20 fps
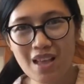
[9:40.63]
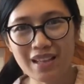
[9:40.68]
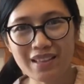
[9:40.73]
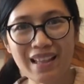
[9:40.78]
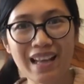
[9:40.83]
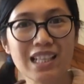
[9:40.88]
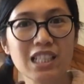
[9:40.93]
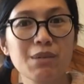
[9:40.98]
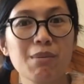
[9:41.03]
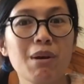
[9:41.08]

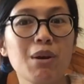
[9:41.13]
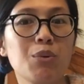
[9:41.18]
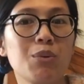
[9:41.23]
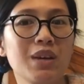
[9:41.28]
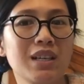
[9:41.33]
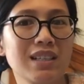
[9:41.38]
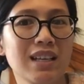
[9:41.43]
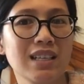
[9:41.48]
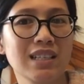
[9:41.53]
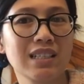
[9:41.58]
that's my
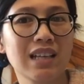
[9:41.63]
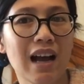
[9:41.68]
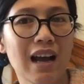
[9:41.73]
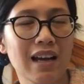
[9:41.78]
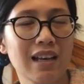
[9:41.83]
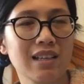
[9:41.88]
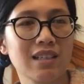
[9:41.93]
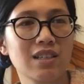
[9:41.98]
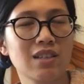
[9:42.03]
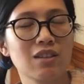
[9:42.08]
weakness,
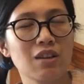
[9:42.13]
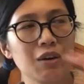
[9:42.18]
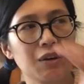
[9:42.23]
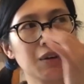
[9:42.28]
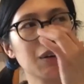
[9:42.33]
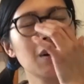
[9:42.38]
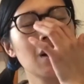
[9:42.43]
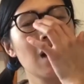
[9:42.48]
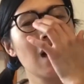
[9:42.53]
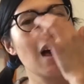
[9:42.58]
guys, you
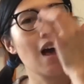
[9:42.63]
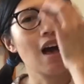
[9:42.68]
know.